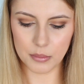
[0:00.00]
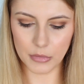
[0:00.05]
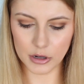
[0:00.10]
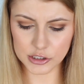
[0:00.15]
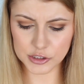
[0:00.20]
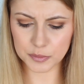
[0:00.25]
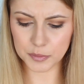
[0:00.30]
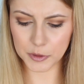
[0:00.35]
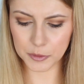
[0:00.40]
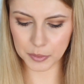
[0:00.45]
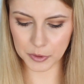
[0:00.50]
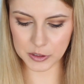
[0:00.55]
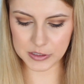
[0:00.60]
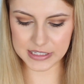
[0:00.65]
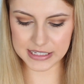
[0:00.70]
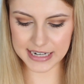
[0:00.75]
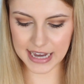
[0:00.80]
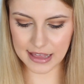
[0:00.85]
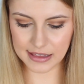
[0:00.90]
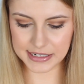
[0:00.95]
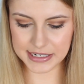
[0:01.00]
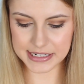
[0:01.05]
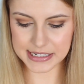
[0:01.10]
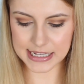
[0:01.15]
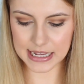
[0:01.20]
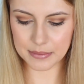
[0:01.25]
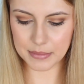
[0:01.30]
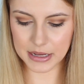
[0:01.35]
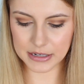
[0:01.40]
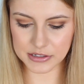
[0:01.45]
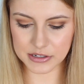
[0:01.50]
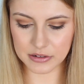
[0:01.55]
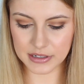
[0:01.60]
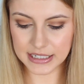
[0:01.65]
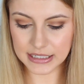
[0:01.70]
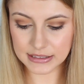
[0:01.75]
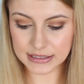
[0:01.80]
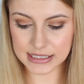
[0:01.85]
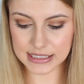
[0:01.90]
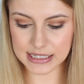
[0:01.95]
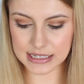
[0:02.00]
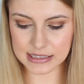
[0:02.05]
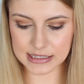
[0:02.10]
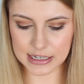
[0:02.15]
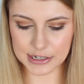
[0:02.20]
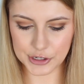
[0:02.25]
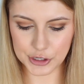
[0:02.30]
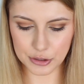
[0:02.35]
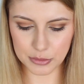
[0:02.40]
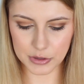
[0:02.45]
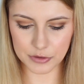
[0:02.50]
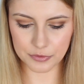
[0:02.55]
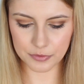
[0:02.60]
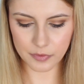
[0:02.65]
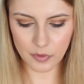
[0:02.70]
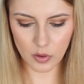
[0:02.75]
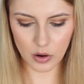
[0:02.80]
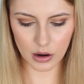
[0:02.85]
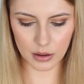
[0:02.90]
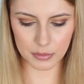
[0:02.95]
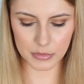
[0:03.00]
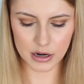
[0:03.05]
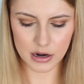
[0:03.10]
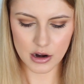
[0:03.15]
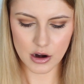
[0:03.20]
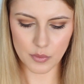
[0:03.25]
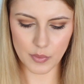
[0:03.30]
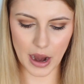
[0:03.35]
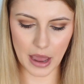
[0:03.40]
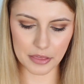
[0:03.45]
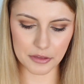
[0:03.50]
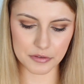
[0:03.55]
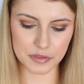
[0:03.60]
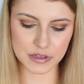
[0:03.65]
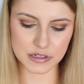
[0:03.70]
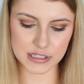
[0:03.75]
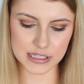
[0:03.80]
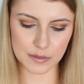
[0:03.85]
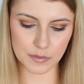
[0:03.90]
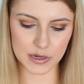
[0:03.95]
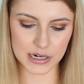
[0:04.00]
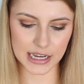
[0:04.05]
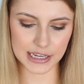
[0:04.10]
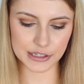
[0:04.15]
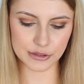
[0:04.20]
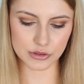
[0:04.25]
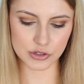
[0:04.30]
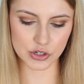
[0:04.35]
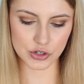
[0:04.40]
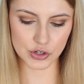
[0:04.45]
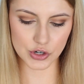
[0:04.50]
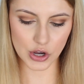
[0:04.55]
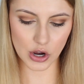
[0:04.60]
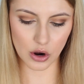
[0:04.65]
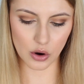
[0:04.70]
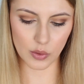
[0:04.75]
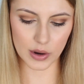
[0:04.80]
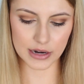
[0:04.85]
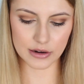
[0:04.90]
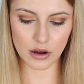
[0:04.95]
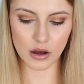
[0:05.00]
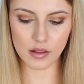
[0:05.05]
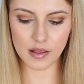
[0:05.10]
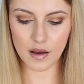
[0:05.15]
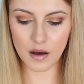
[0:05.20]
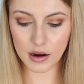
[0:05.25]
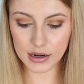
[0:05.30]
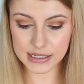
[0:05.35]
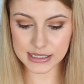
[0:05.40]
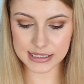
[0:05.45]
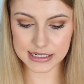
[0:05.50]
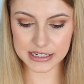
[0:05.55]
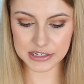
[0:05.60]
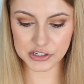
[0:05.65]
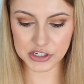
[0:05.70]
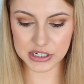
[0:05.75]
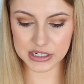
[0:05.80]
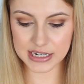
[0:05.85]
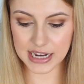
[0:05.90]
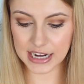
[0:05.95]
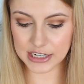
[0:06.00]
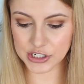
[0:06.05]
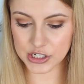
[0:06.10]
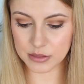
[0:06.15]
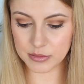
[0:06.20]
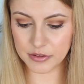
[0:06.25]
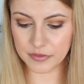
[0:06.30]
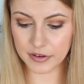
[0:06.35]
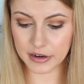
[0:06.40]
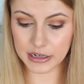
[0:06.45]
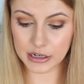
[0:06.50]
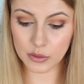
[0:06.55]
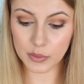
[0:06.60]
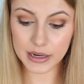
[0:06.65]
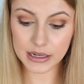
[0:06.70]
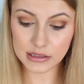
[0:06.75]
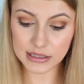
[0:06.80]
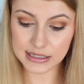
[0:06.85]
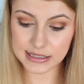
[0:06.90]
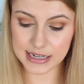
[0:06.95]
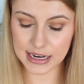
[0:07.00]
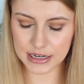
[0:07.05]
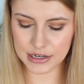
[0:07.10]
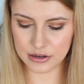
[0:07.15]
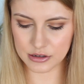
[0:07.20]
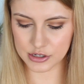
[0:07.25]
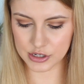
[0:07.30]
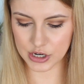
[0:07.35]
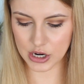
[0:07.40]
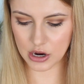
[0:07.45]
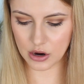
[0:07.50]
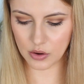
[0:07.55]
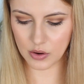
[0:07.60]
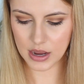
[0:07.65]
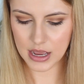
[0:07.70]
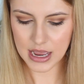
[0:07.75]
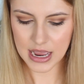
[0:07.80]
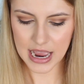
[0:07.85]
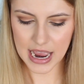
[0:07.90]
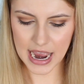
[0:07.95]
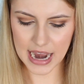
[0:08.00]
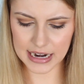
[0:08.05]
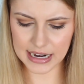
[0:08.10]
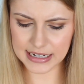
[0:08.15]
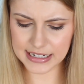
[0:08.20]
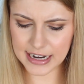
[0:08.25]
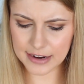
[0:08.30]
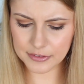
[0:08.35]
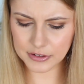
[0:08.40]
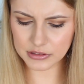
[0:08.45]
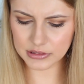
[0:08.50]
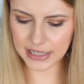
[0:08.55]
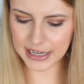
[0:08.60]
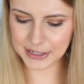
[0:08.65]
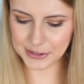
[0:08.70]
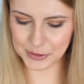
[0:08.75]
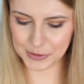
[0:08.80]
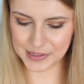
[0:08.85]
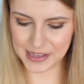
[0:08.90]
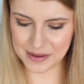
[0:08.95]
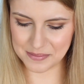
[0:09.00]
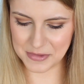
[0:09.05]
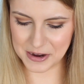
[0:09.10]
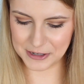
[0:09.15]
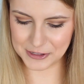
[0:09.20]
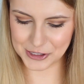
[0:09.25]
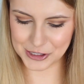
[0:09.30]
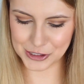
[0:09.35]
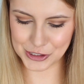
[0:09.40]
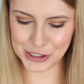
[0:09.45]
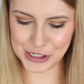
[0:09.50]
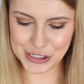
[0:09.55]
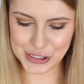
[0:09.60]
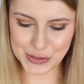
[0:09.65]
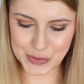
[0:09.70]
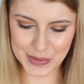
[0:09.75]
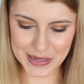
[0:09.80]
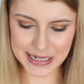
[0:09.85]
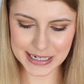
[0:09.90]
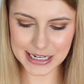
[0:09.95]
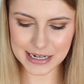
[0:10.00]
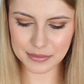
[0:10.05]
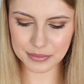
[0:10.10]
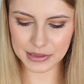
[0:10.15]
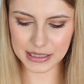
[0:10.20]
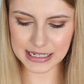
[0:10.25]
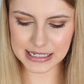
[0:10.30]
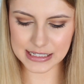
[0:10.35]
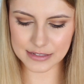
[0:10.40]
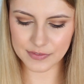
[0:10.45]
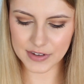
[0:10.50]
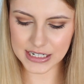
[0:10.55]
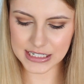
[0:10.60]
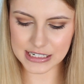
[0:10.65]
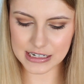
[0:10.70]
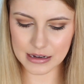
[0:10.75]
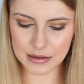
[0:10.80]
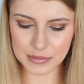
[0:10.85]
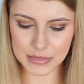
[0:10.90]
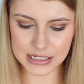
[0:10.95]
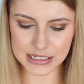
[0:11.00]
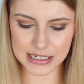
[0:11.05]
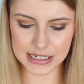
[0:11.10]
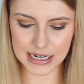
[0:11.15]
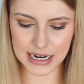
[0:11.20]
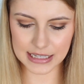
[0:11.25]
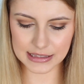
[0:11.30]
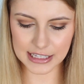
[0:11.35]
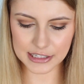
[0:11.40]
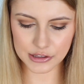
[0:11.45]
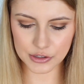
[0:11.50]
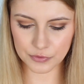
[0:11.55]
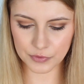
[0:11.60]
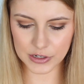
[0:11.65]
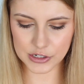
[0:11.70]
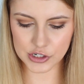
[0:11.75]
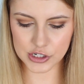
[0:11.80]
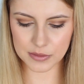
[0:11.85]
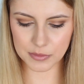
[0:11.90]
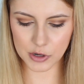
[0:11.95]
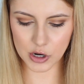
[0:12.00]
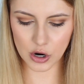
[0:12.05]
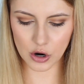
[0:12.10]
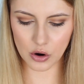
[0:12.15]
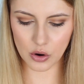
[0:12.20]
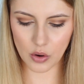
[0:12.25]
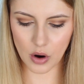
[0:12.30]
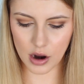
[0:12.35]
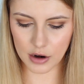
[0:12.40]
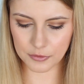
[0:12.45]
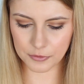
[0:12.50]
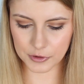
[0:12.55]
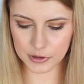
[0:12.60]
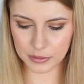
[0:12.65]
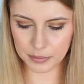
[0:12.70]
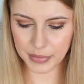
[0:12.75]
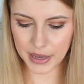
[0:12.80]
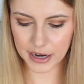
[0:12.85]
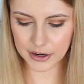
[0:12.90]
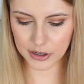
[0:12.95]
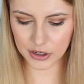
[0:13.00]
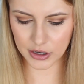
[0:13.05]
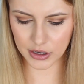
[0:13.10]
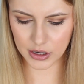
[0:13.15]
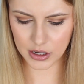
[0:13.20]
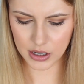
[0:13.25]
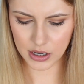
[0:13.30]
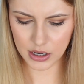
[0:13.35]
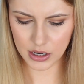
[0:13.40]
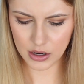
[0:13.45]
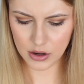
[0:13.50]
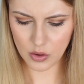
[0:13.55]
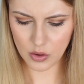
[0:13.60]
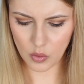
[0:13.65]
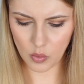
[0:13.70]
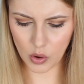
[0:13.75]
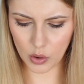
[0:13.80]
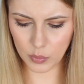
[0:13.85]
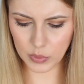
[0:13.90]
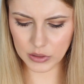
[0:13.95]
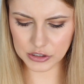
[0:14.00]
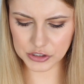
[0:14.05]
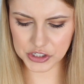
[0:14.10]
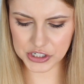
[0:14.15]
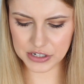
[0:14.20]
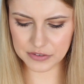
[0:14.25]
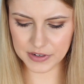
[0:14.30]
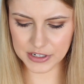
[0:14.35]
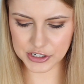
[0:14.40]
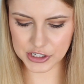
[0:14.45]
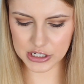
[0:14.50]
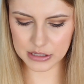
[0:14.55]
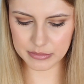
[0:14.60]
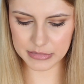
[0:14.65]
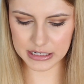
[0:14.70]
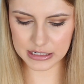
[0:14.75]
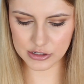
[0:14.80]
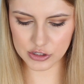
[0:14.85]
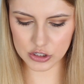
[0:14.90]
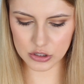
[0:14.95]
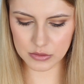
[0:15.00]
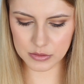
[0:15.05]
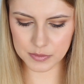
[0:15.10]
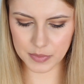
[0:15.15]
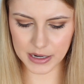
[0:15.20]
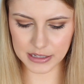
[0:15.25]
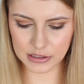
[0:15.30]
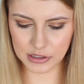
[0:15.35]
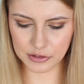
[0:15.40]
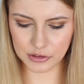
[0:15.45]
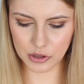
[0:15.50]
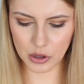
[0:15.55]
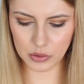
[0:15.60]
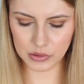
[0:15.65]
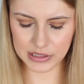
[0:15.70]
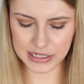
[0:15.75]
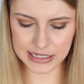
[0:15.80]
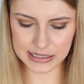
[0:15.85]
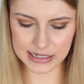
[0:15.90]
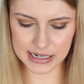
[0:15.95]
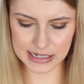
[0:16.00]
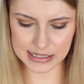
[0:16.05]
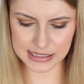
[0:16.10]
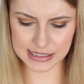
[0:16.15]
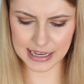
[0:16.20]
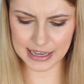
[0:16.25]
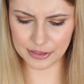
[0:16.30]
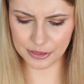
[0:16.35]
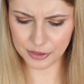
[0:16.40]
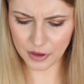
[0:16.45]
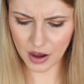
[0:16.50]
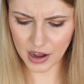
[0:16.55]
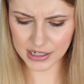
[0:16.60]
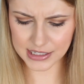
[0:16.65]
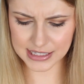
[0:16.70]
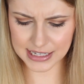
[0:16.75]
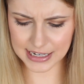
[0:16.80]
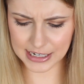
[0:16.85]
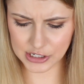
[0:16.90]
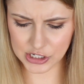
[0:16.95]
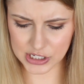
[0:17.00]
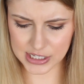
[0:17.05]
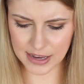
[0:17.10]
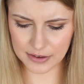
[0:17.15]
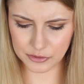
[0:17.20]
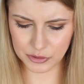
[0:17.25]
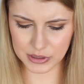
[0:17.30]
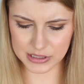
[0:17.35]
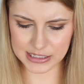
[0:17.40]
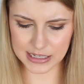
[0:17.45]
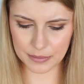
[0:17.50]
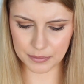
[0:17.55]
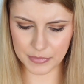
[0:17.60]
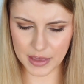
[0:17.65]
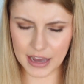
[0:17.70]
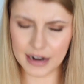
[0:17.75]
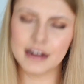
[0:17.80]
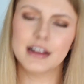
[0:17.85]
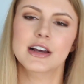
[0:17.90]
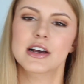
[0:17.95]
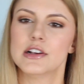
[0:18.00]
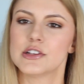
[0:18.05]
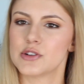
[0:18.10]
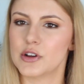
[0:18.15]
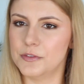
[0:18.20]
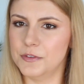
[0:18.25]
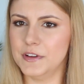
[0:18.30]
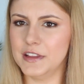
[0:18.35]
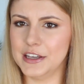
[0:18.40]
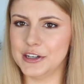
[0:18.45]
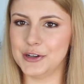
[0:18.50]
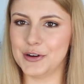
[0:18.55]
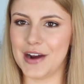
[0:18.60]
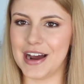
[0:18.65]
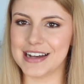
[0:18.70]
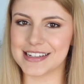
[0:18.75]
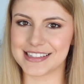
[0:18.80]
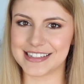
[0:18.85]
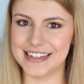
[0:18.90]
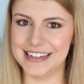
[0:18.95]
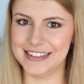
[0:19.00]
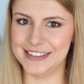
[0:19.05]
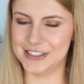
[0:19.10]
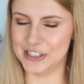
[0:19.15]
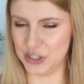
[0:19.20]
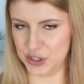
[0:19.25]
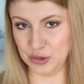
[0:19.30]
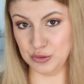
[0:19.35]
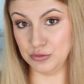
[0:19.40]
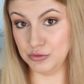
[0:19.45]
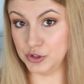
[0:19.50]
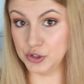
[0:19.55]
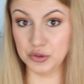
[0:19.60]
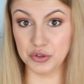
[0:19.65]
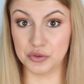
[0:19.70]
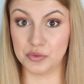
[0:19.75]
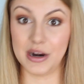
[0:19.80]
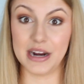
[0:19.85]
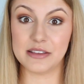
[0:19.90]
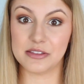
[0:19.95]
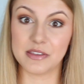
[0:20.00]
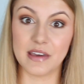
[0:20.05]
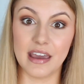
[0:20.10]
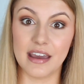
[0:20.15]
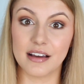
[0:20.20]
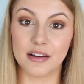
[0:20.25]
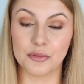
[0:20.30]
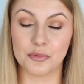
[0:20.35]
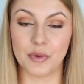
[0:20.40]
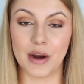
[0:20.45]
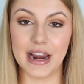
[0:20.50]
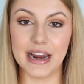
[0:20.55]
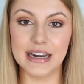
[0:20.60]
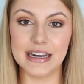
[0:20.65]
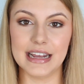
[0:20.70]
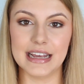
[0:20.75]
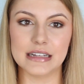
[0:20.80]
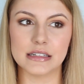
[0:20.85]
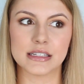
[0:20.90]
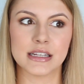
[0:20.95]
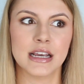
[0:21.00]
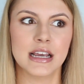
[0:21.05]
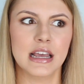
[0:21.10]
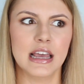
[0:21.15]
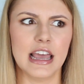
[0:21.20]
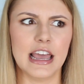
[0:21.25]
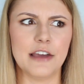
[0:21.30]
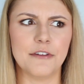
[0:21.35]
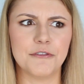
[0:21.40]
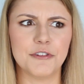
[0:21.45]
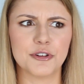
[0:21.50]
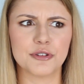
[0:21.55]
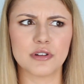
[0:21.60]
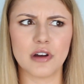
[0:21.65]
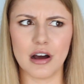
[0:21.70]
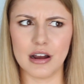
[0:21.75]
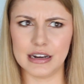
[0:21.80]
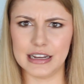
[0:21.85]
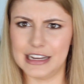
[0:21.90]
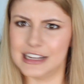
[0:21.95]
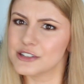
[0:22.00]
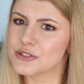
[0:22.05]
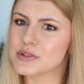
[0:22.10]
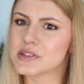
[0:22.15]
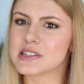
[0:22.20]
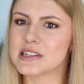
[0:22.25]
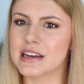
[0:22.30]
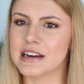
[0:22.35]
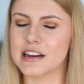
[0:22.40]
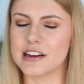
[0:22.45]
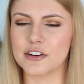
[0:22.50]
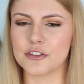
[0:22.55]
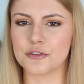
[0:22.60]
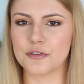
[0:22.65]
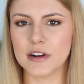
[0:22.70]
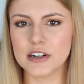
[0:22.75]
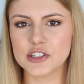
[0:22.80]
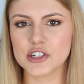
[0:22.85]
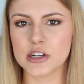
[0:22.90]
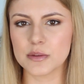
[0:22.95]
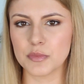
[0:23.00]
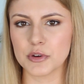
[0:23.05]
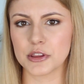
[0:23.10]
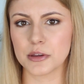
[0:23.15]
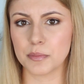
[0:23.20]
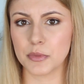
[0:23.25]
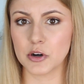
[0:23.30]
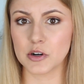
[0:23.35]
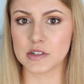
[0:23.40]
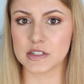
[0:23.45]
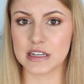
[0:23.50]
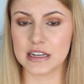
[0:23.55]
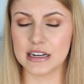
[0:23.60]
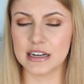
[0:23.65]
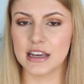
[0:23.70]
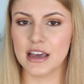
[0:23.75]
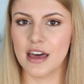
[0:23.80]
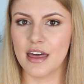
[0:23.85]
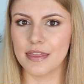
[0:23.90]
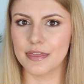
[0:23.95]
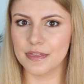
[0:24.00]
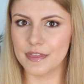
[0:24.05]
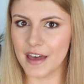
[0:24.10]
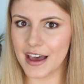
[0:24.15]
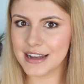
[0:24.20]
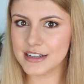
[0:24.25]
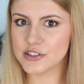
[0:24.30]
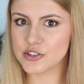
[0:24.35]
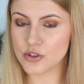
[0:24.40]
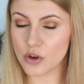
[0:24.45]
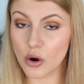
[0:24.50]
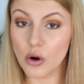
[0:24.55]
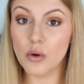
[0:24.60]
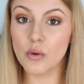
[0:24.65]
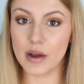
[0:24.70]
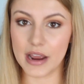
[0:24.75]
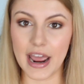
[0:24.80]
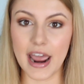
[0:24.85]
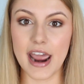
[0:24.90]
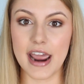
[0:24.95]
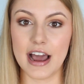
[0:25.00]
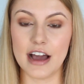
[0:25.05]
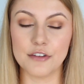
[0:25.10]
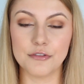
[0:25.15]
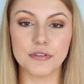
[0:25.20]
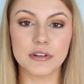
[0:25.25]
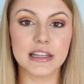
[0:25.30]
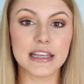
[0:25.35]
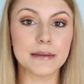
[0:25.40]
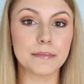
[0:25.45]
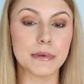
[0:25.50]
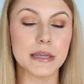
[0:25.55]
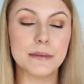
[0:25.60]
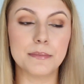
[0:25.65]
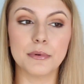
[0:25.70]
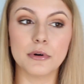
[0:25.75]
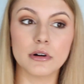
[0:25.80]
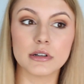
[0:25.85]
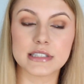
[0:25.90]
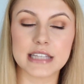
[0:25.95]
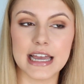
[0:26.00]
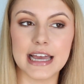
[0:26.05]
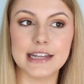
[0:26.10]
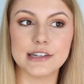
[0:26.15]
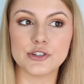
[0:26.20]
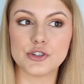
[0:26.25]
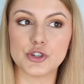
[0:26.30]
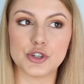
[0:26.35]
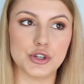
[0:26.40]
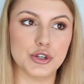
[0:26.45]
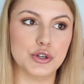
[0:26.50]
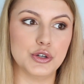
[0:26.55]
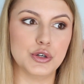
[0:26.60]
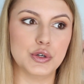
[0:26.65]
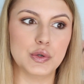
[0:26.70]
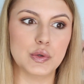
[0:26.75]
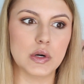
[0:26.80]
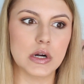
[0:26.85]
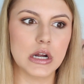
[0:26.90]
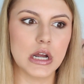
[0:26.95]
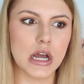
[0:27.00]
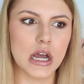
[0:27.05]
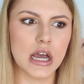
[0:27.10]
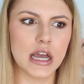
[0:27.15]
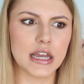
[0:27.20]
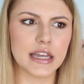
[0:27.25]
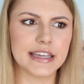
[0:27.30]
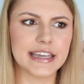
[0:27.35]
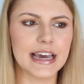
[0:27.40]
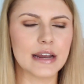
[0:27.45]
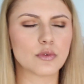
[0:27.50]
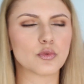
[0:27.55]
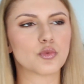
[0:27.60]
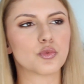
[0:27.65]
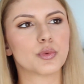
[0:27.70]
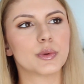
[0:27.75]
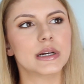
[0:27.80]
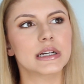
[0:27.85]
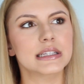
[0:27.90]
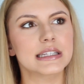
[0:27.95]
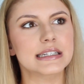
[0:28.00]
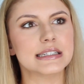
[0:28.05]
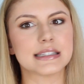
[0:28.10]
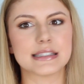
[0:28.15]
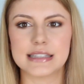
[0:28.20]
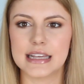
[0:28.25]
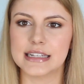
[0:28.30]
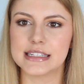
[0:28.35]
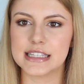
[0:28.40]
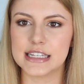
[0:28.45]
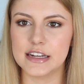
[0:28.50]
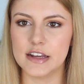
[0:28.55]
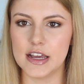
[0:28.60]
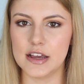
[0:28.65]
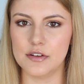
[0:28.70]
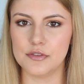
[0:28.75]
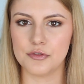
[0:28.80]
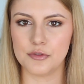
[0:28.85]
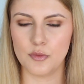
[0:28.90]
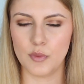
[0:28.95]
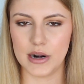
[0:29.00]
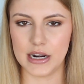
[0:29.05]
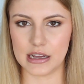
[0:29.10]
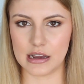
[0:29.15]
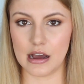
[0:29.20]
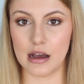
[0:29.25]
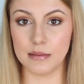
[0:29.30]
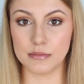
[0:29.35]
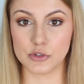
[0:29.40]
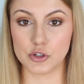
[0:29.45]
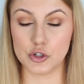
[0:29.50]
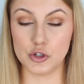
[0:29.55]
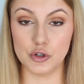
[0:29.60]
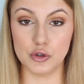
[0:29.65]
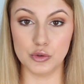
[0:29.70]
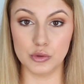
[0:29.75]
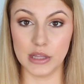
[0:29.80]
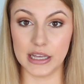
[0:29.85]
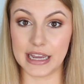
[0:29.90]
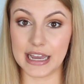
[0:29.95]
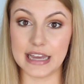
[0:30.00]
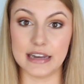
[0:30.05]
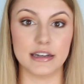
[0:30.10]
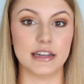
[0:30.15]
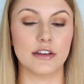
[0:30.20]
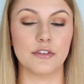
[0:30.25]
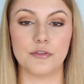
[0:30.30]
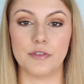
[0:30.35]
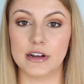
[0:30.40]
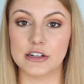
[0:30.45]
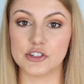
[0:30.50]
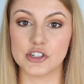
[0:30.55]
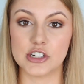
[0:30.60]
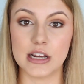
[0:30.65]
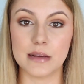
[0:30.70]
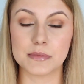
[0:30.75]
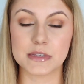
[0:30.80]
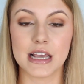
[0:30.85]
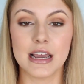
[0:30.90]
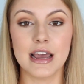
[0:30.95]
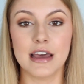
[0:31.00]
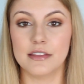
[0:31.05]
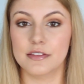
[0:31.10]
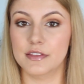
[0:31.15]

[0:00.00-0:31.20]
multiple personalities and mental illnesses in human form rather than someone I used to know. In all honesty, she attached to me very quickly 10 years ago, and I never liked her that much. She's greedy and plays victim. Did I let the friendship go on for the better, or will she eventually be consumed by loneliness and thoughts, and I just have to accept that? So I feel like you're asking, did you do the right thing, right? And if you're not interested in a friendship with a person, that's okay. I feel like people tend to get really sensitive when it comes to like ending friendships.